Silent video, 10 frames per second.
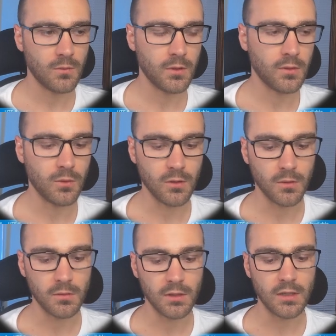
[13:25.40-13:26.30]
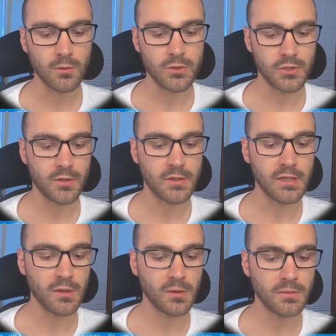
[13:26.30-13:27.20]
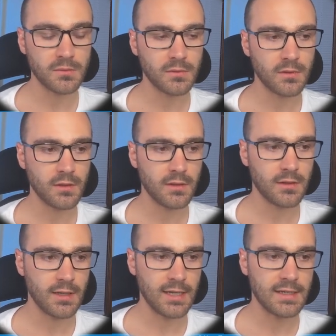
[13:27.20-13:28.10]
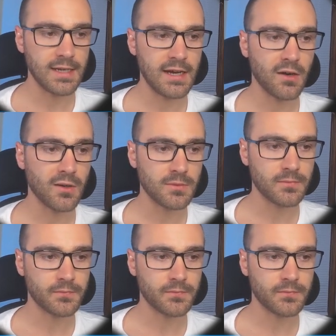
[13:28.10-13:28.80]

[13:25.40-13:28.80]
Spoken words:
we will return nil and error.